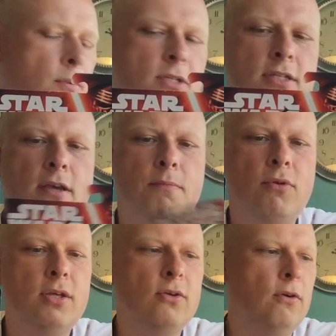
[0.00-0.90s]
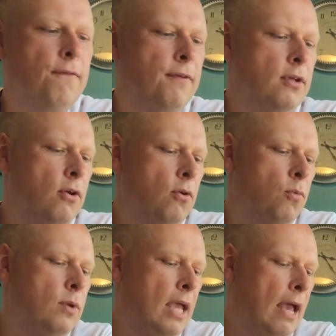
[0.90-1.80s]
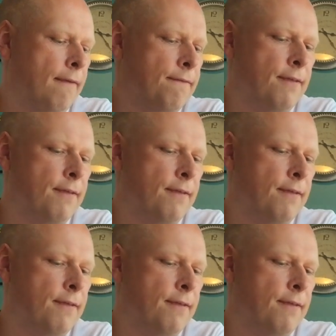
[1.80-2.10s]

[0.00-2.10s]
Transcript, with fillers: which is a pretty cool figure. We have